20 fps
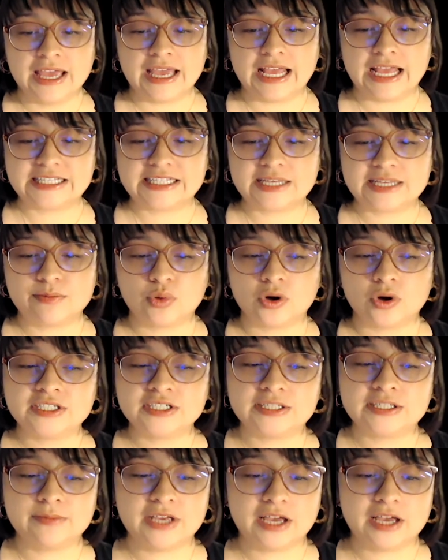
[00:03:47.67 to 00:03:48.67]
It's important
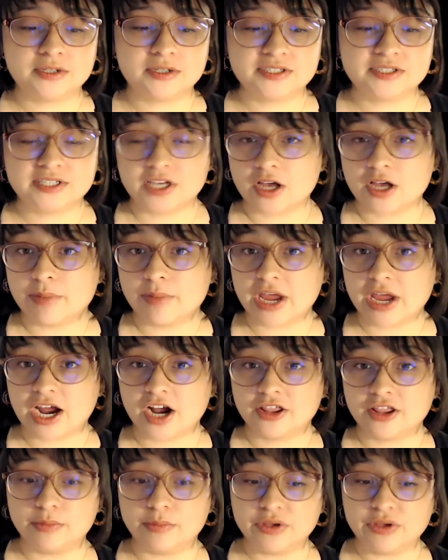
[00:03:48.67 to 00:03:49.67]
to be able to
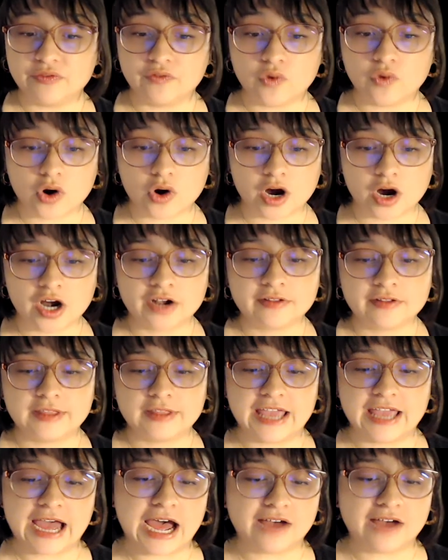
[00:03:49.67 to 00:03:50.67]
compare the before,
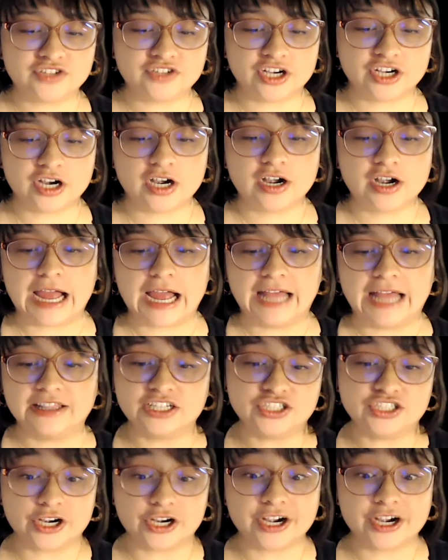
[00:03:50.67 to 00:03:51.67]
the after, and the
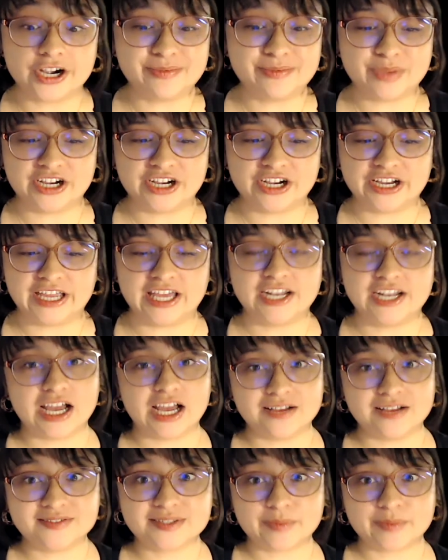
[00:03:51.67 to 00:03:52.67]
during period
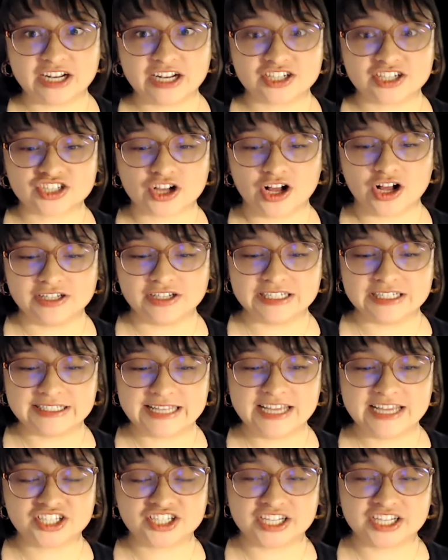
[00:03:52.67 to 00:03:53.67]
of Spanish
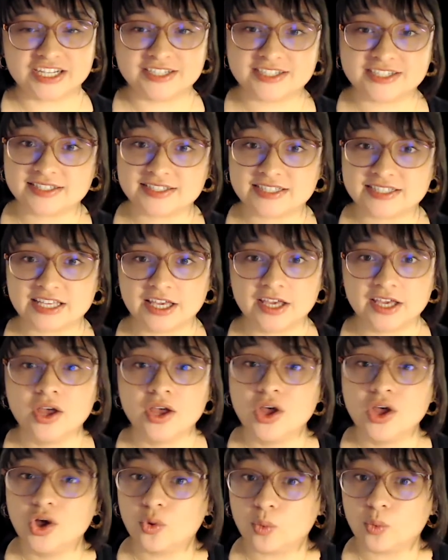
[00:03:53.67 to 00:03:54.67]
colonization to see
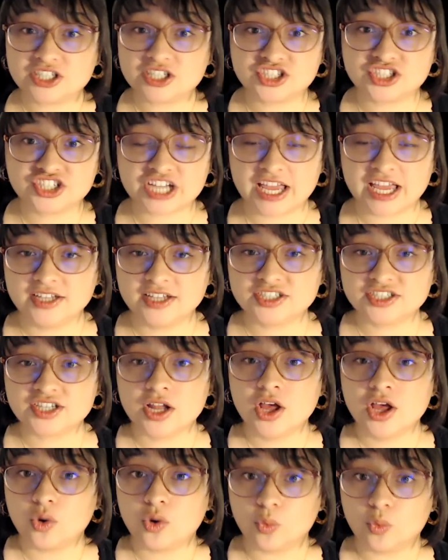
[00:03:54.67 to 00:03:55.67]
what's changed,
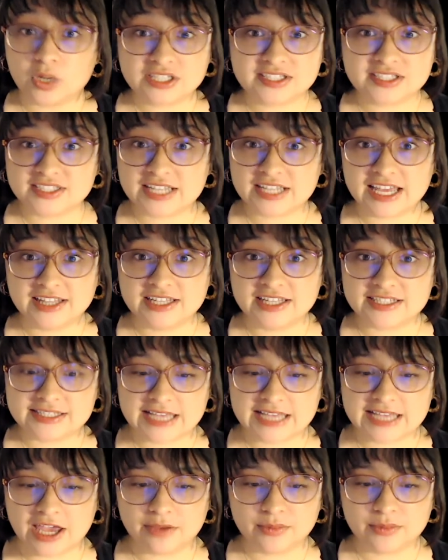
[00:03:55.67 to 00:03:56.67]
what's stayed the
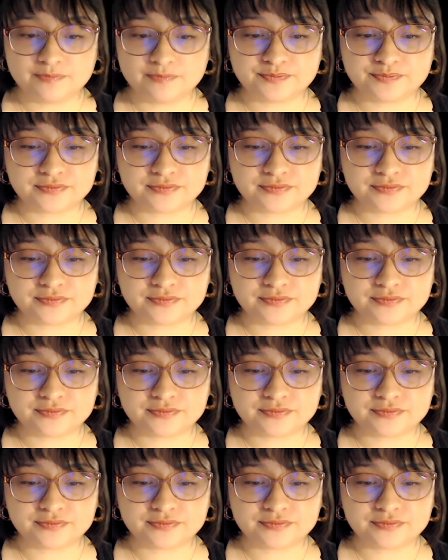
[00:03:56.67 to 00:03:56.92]
same.